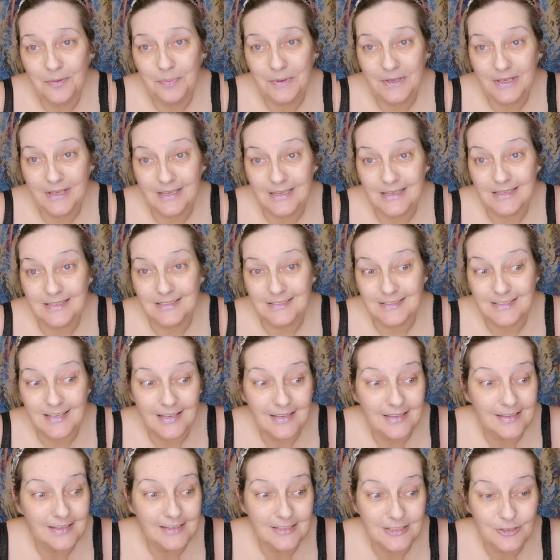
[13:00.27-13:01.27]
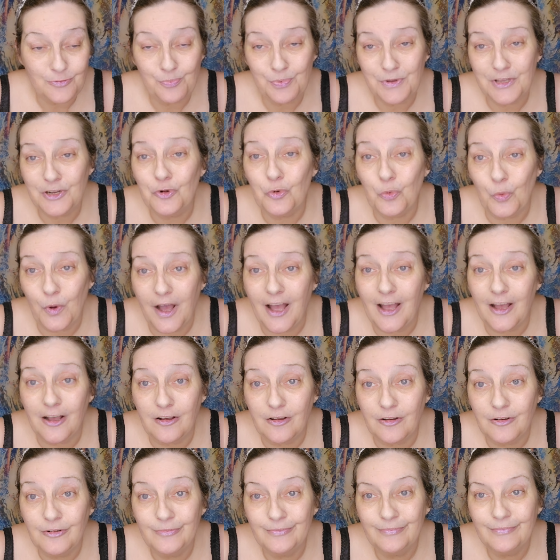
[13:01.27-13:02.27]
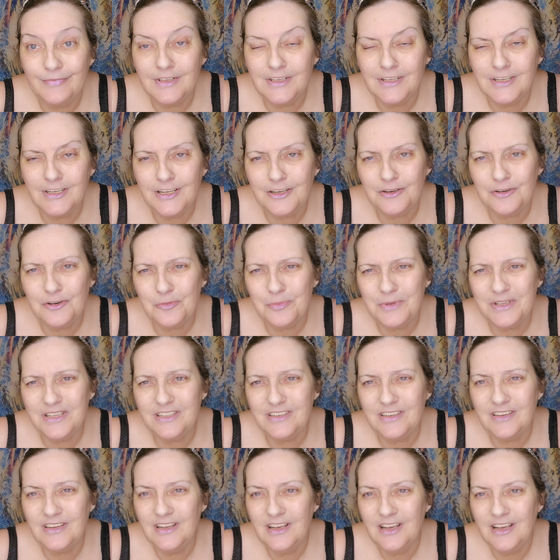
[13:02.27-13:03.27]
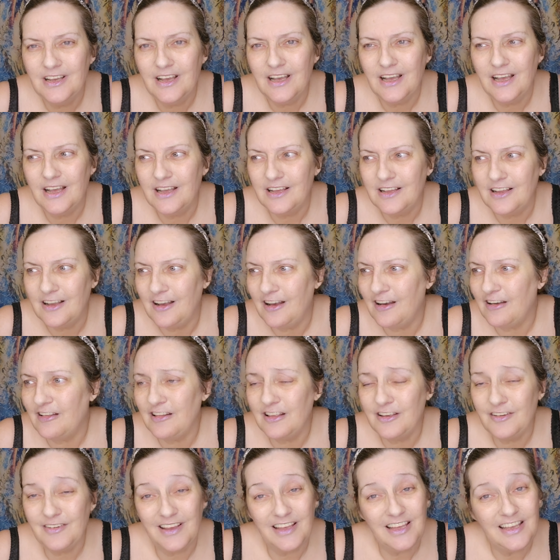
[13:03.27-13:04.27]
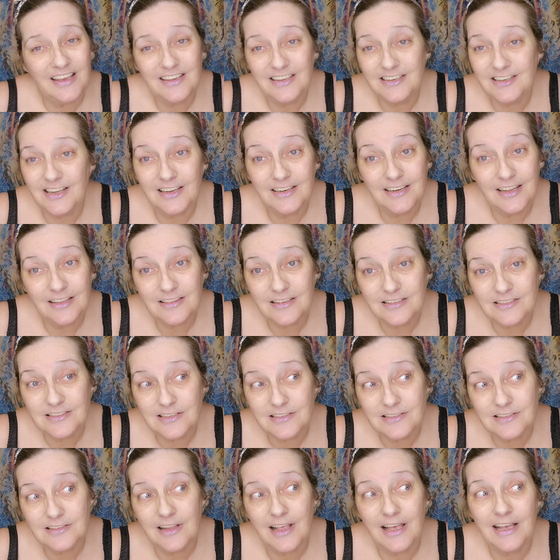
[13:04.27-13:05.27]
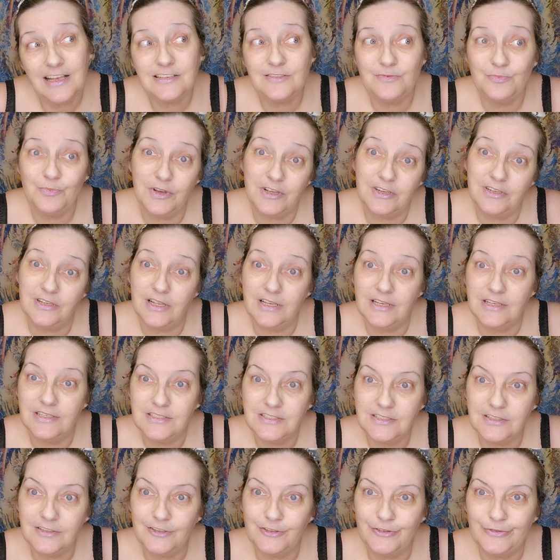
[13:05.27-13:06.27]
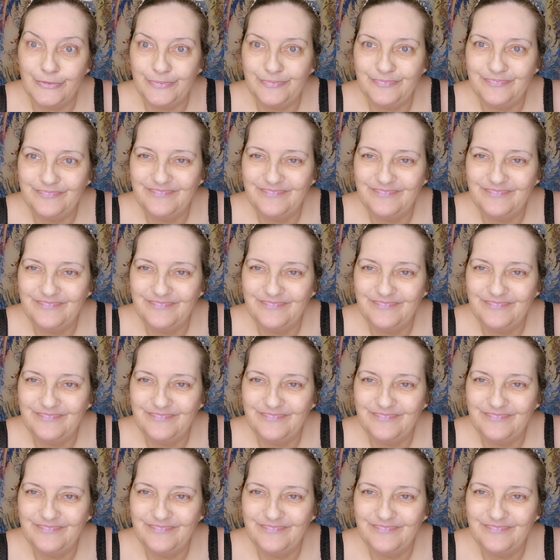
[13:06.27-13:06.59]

because it's been a while. You know what I mean? I'll, I ain't done nothing since last Monday. So